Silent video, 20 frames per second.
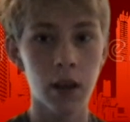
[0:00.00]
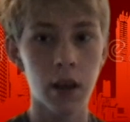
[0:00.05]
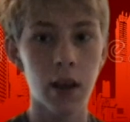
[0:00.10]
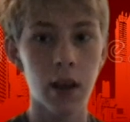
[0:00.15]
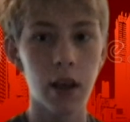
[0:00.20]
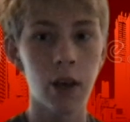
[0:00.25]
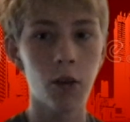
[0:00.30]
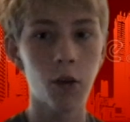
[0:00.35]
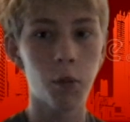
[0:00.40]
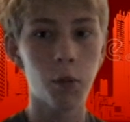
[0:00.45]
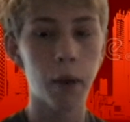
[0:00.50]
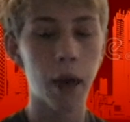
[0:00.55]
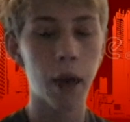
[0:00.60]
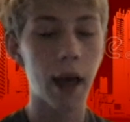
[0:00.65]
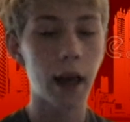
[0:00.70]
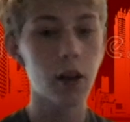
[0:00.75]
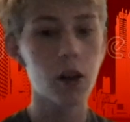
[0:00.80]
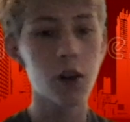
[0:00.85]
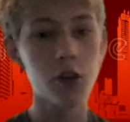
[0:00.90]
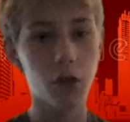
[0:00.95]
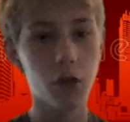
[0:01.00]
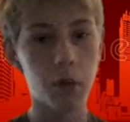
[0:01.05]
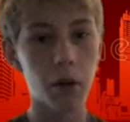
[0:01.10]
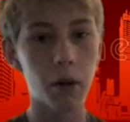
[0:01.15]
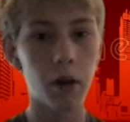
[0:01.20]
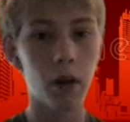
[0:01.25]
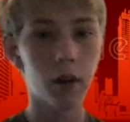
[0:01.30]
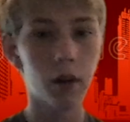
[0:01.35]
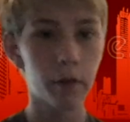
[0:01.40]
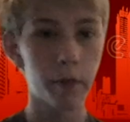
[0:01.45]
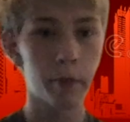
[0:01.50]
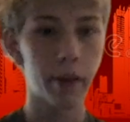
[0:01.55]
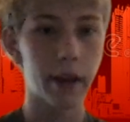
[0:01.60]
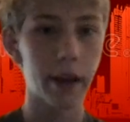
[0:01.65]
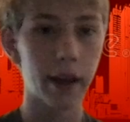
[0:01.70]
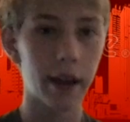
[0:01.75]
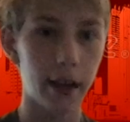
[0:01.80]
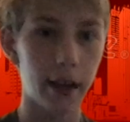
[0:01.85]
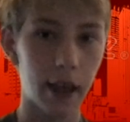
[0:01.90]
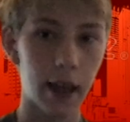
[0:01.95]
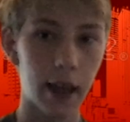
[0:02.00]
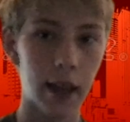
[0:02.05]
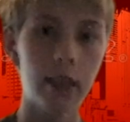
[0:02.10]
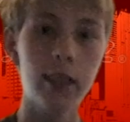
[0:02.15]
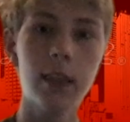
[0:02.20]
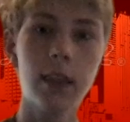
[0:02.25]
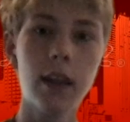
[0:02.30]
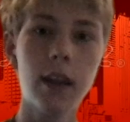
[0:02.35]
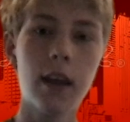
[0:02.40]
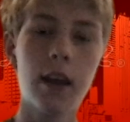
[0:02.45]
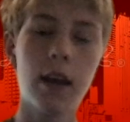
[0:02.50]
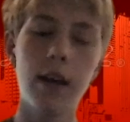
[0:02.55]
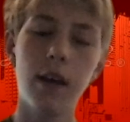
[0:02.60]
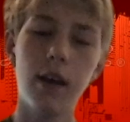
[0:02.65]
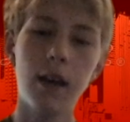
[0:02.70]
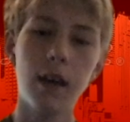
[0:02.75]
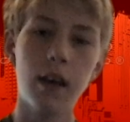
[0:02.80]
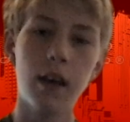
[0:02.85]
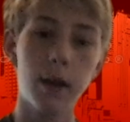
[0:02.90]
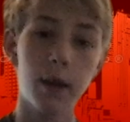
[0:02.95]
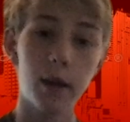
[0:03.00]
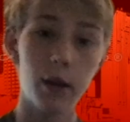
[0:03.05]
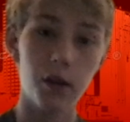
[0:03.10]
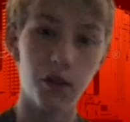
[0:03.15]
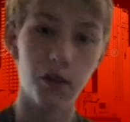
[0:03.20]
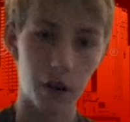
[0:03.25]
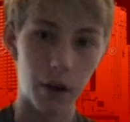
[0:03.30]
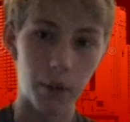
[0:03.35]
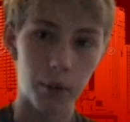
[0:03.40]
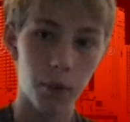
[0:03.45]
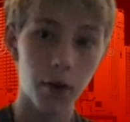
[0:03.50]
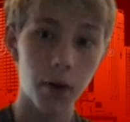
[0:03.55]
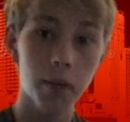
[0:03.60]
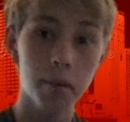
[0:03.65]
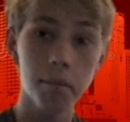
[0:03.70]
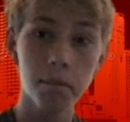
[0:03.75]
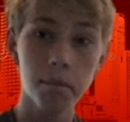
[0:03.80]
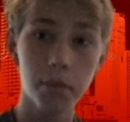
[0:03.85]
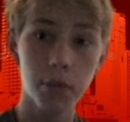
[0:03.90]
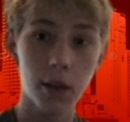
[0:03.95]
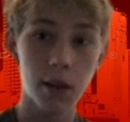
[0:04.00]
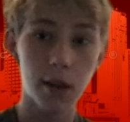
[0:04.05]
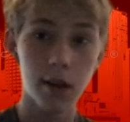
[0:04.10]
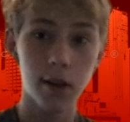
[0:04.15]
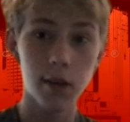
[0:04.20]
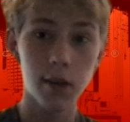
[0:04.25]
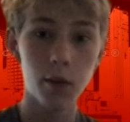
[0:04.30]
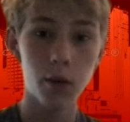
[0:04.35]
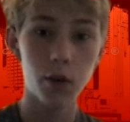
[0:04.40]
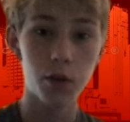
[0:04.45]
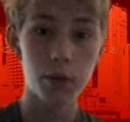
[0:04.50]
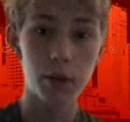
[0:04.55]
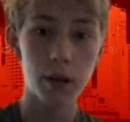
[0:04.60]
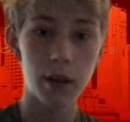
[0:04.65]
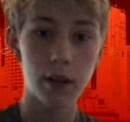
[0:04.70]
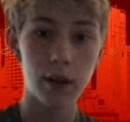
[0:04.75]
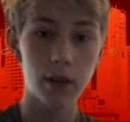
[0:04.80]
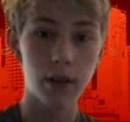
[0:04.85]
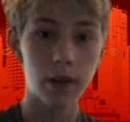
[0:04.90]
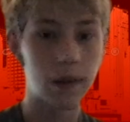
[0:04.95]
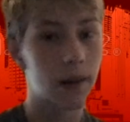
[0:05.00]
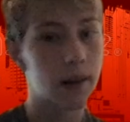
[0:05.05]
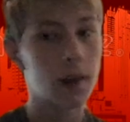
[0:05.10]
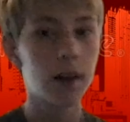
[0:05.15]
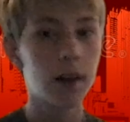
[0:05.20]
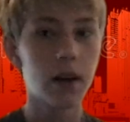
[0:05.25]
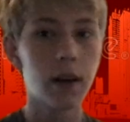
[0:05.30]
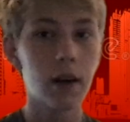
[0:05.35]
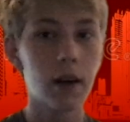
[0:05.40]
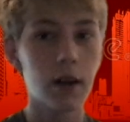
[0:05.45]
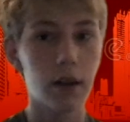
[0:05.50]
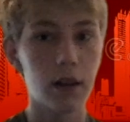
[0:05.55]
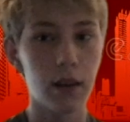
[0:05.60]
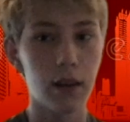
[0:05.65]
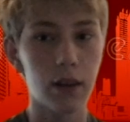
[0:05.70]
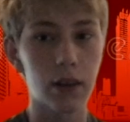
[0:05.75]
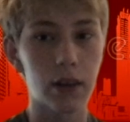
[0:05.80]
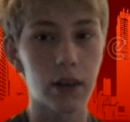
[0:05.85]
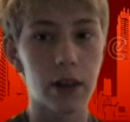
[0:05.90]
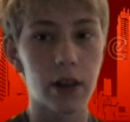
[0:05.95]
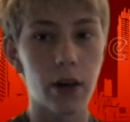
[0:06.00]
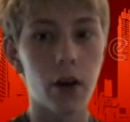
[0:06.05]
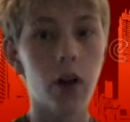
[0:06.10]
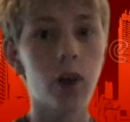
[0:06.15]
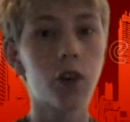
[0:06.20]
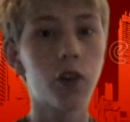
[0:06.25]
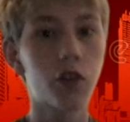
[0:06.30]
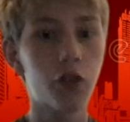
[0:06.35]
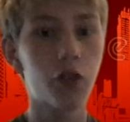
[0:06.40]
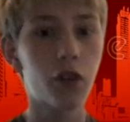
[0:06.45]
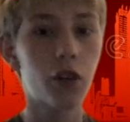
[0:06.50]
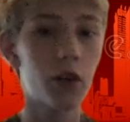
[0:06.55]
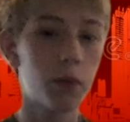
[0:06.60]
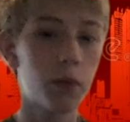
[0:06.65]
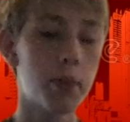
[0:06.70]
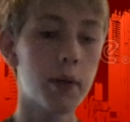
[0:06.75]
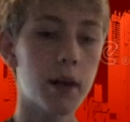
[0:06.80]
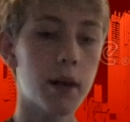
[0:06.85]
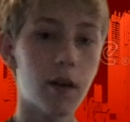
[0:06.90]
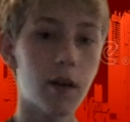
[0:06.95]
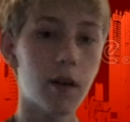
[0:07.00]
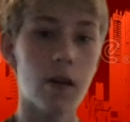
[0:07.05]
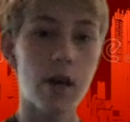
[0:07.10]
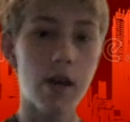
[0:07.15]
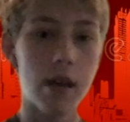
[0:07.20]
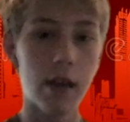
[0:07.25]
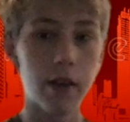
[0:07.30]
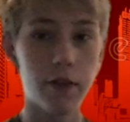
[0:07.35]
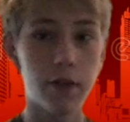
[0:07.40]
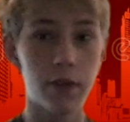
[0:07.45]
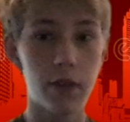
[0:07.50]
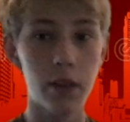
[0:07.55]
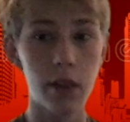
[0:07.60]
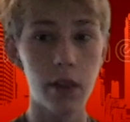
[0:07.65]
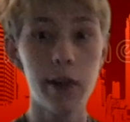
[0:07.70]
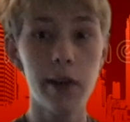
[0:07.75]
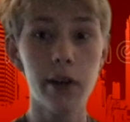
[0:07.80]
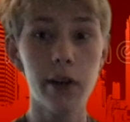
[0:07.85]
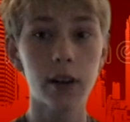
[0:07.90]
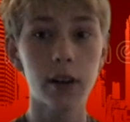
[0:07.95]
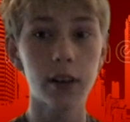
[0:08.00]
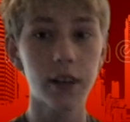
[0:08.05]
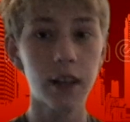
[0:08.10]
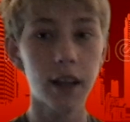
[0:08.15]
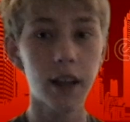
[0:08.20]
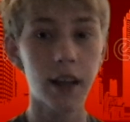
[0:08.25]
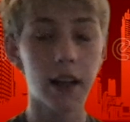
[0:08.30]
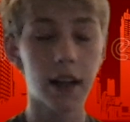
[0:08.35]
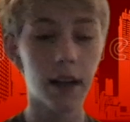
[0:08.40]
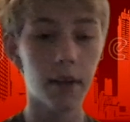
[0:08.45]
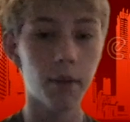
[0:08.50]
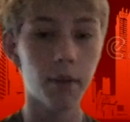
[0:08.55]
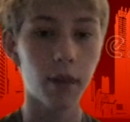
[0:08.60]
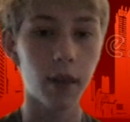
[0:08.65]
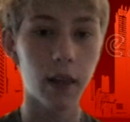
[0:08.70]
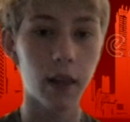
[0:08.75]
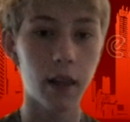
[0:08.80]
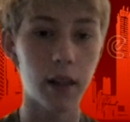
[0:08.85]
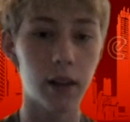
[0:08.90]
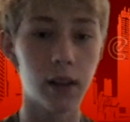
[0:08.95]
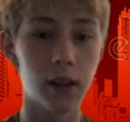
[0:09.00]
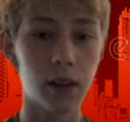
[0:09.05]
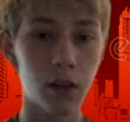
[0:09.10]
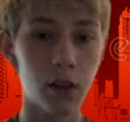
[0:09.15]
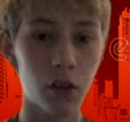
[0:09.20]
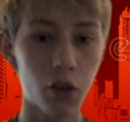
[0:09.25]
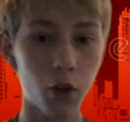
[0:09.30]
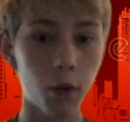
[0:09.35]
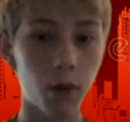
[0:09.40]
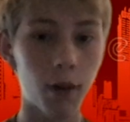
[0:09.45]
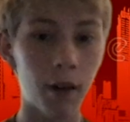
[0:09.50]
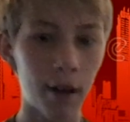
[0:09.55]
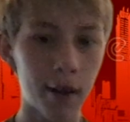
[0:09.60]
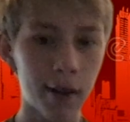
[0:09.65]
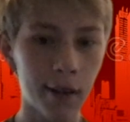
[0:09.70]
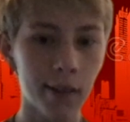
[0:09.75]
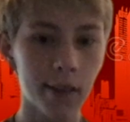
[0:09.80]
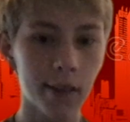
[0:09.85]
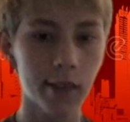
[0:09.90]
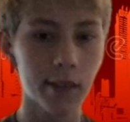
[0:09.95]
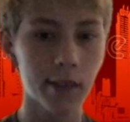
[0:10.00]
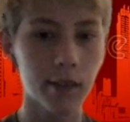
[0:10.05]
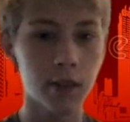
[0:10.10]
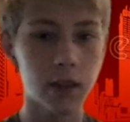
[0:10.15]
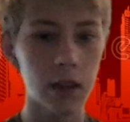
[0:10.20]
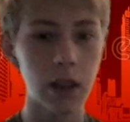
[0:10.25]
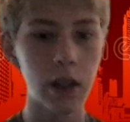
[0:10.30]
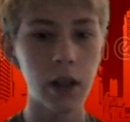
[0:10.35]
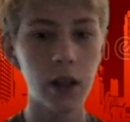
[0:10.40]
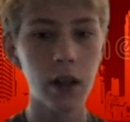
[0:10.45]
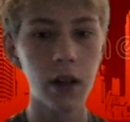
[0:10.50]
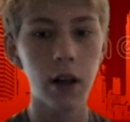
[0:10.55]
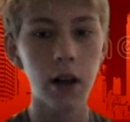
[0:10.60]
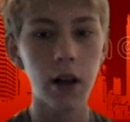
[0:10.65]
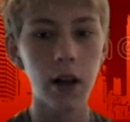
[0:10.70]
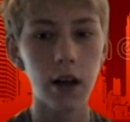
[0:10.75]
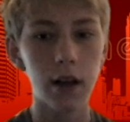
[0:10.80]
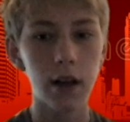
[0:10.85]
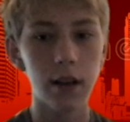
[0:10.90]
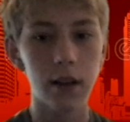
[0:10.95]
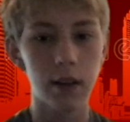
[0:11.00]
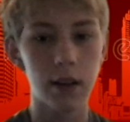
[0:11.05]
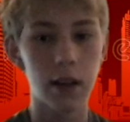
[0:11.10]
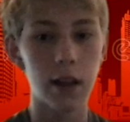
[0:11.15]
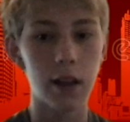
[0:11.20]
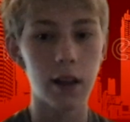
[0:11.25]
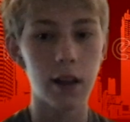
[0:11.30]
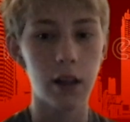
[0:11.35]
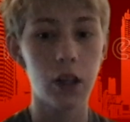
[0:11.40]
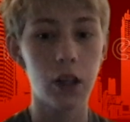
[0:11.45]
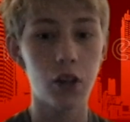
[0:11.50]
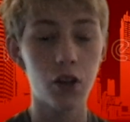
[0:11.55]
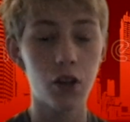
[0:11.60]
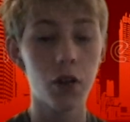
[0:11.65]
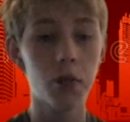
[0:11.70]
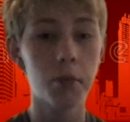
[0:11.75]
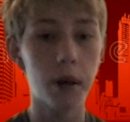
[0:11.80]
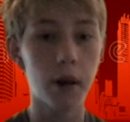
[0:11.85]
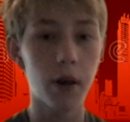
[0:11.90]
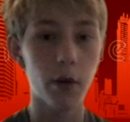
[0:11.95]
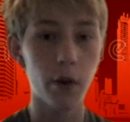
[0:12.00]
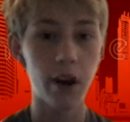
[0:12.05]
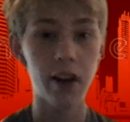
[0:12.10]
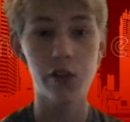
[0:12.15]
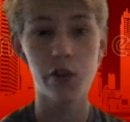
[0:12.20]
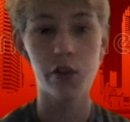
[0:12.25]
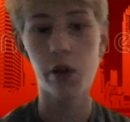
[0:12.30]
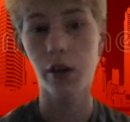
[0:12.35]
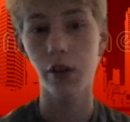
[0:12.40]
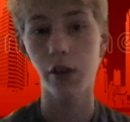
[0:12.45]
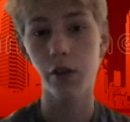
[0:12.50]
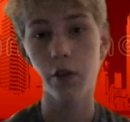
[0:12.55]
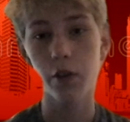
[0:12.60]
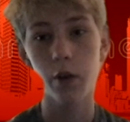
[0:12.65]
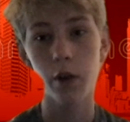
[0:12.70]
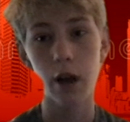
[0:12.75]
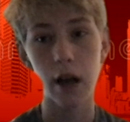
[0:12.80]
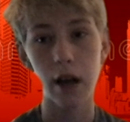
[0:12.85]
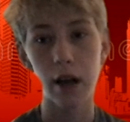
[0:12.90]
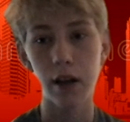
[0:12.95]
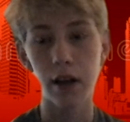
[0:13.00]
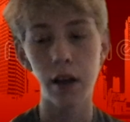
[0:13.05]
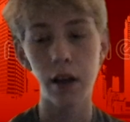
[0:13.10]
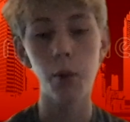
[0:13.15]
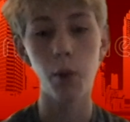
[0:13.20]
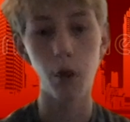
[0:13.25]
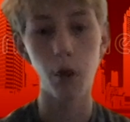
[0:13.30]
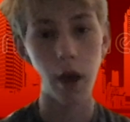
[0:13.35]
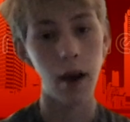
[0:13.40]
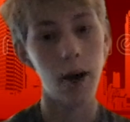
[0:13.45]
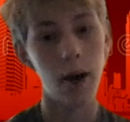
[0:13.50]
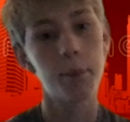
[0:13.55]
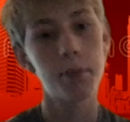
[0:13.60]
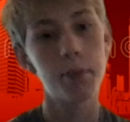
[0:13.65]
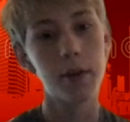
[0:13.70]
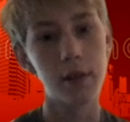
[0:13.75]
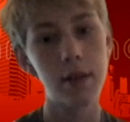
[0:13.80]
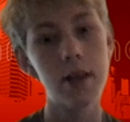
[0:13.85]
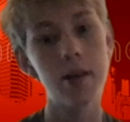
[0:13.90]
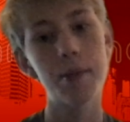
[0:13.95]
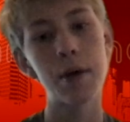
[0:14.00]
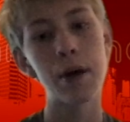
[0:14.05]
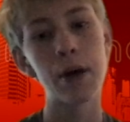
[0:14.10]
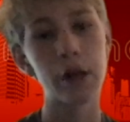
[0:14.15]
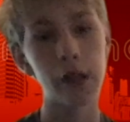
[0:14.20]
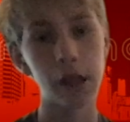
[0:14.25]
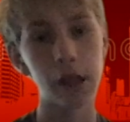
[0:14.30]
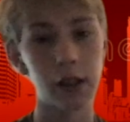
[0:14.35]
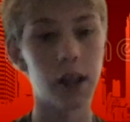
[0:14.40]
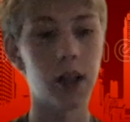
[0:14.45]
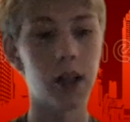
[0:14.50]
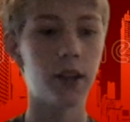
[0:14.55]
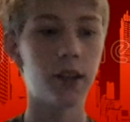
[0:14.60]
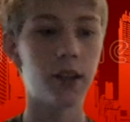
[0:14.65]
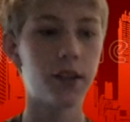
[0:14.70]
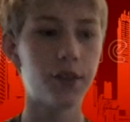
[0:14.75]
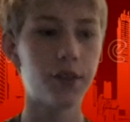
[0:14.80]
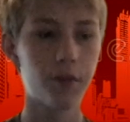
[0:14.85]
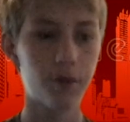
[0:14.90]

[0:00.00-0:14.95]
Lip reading: He will be eligible to play again in November, which means Lyon should be, if Lyon can get him in the squad, then he should be a great transfer and he will help the team out a lot.